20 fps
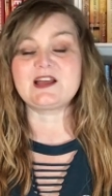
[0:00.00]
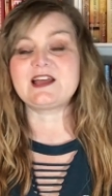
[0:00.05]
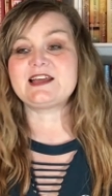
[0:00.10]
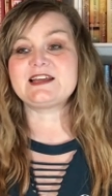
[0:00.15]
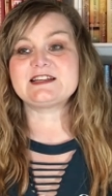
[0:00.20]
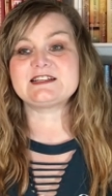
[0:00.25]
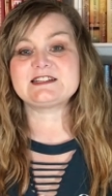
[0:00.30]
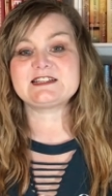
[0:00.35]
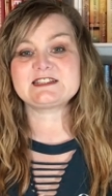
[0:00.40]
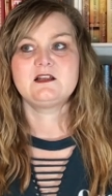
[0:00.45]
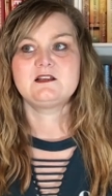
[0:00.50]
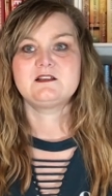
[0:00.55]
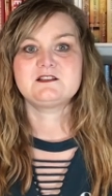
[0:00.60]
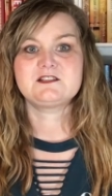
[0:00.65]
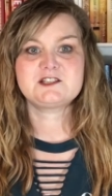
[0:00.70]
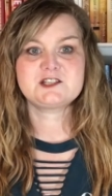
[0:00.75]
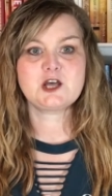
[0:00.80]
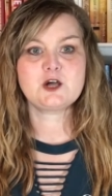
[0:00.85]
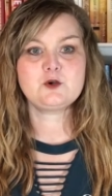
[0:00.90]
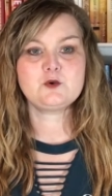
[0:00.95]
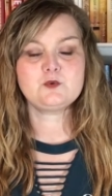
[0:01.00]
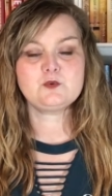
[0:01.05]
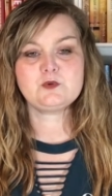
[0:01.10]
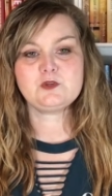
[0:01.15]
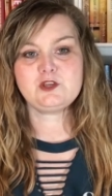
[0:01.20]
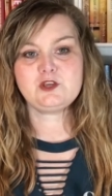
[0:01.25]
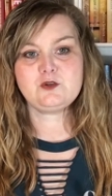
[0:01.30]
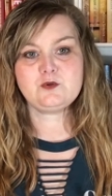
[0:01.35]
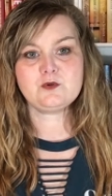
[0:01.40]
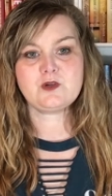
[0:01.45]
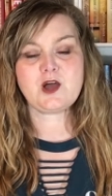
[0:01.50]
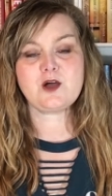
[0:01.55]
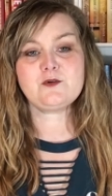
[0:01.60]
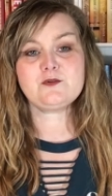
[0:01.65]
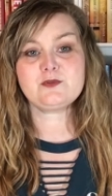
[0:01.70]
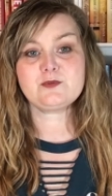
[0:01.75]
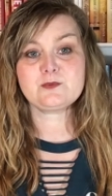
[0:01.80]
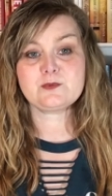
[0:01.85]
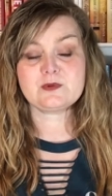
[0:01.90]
And so you go